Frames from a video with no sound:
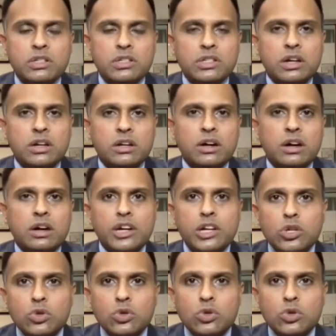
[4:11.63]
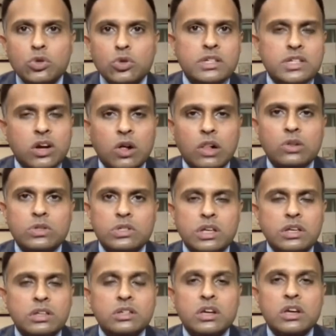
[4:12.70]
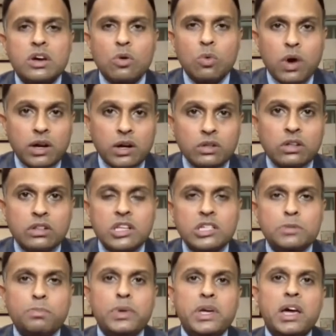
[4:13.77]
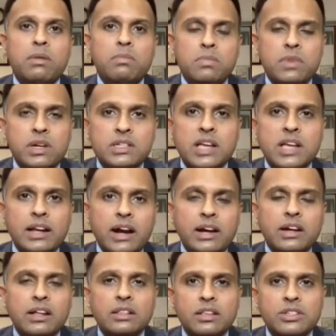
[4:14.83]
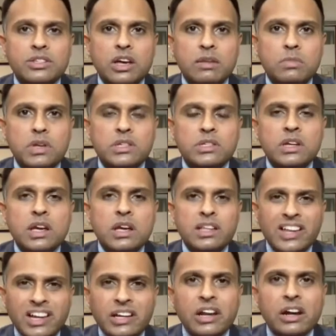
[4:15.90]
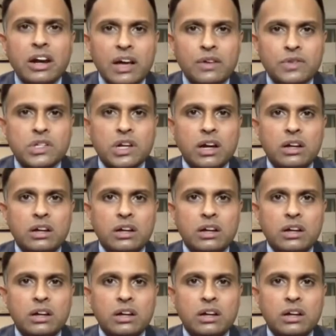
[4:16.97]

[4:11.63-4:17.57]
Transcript: and renewables and all those things, one of the things PM is highlighting this time is Indian lifestyle.